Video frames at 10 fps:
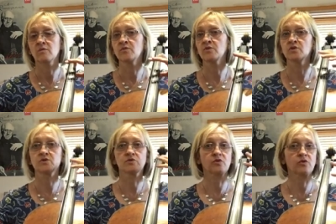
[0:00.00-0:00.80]

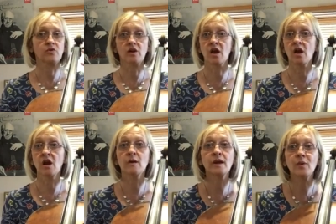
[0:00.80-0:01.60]
beautiful
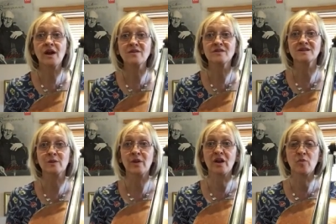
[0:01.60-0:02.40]
flowing quavers in the
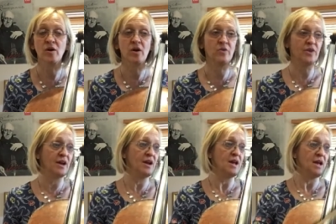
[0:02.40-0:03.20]
piano part
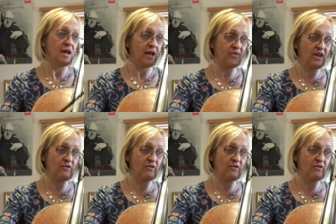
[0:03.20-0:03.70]
there, and so